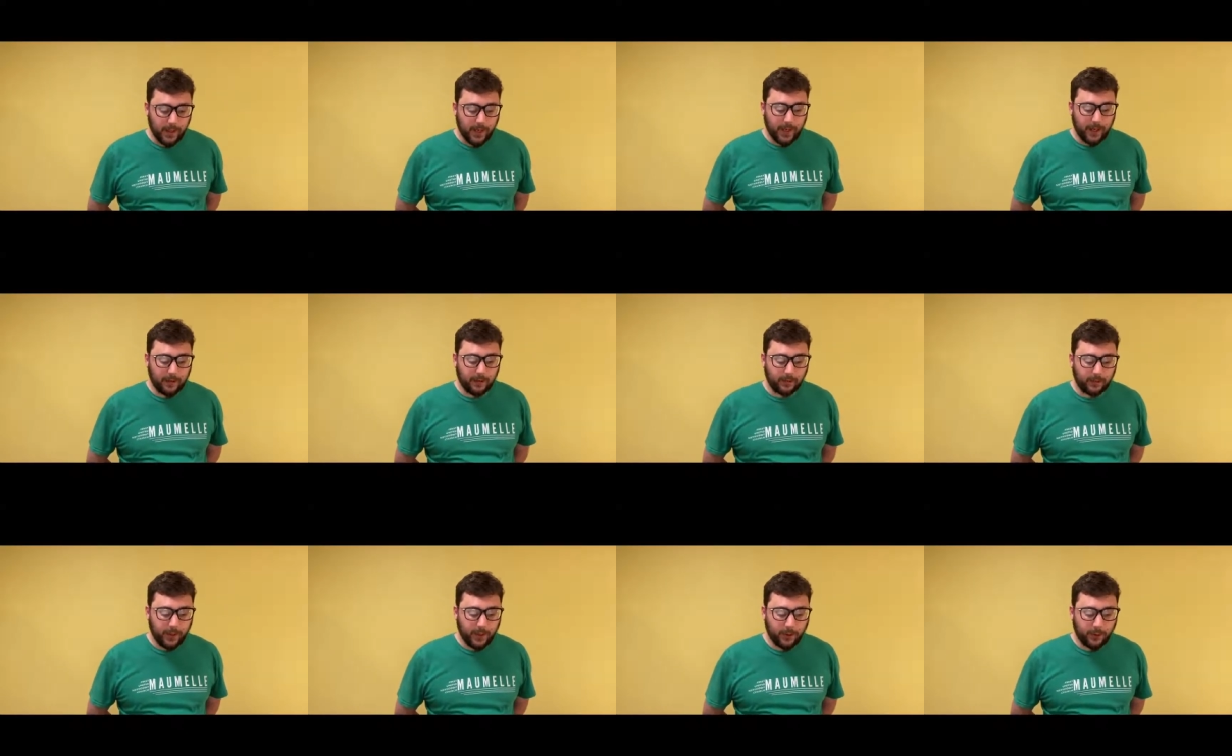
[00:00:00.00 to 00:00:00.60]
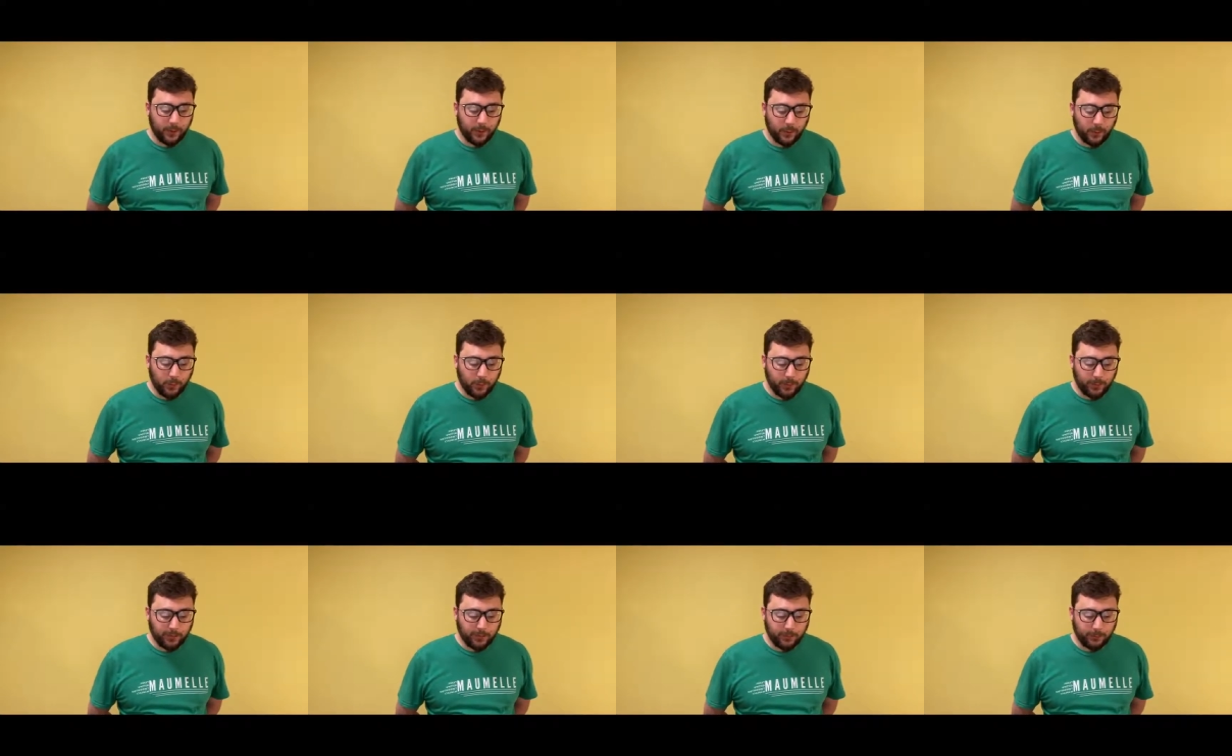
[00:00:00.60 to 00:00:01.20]
and let her
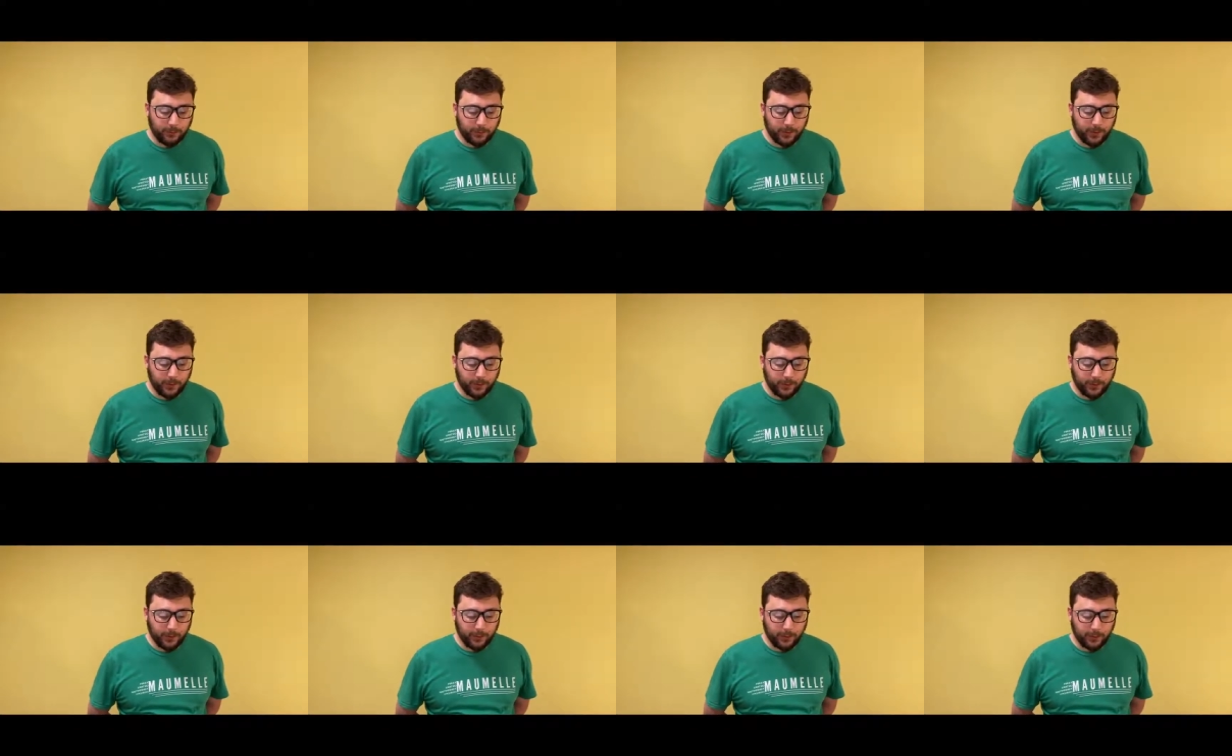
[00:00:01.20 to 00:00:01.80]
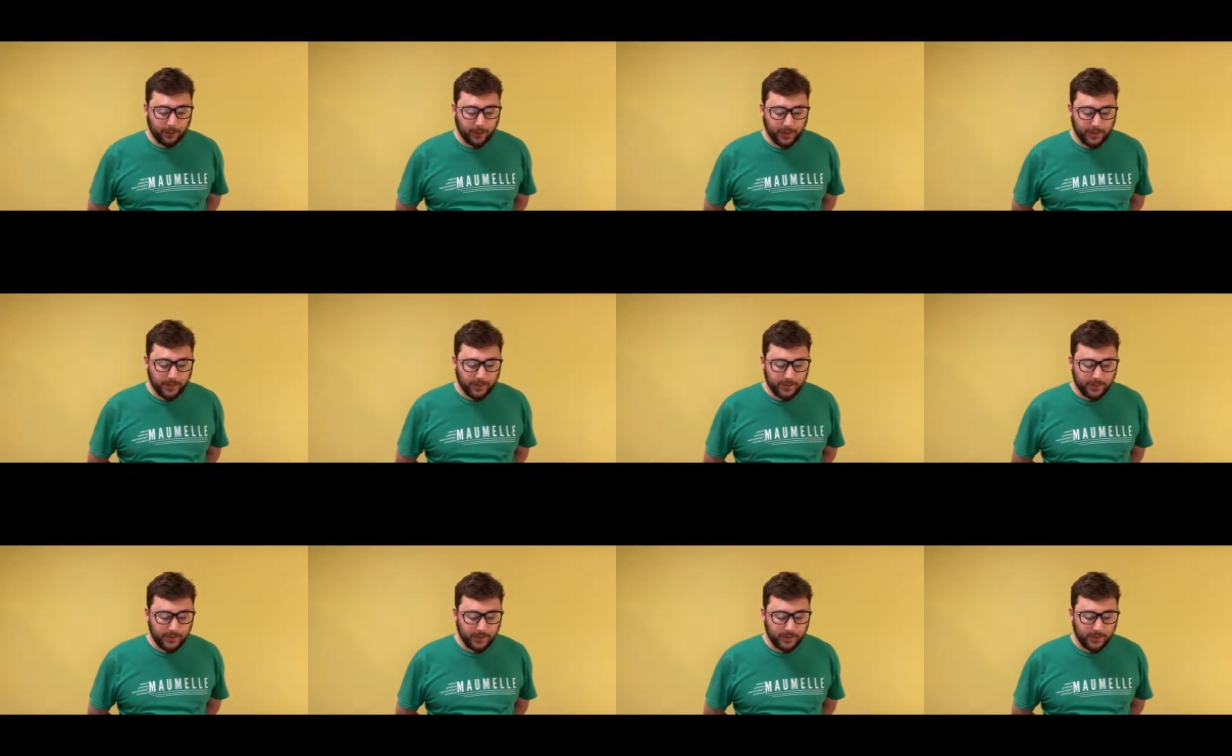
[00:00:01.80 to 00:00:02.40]
works bring her
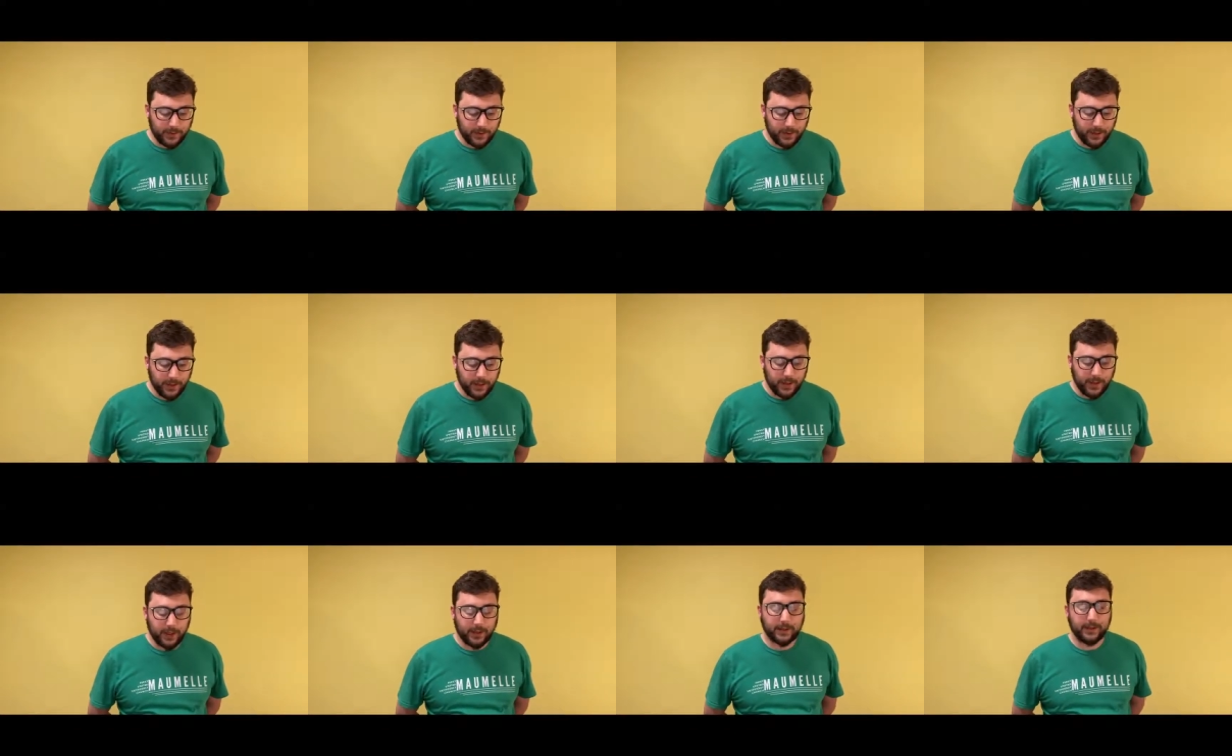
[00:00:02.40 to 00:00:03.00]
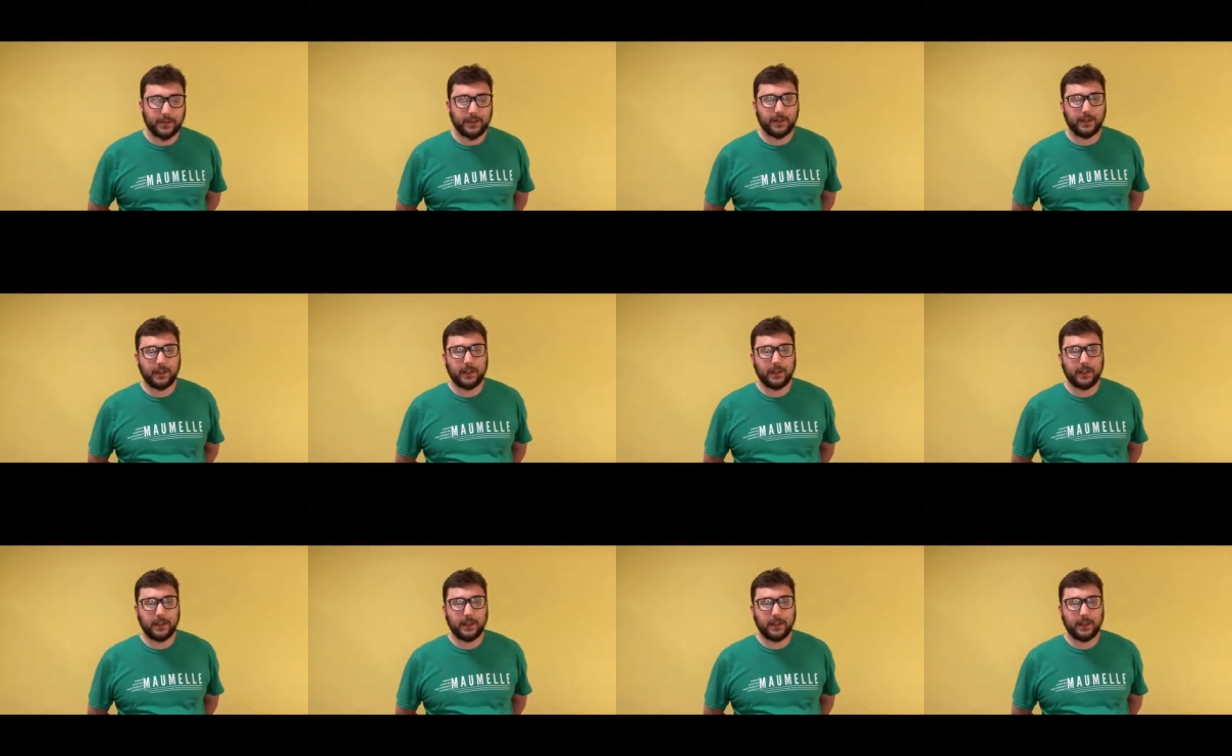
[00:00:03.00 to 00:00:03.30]
praises at the city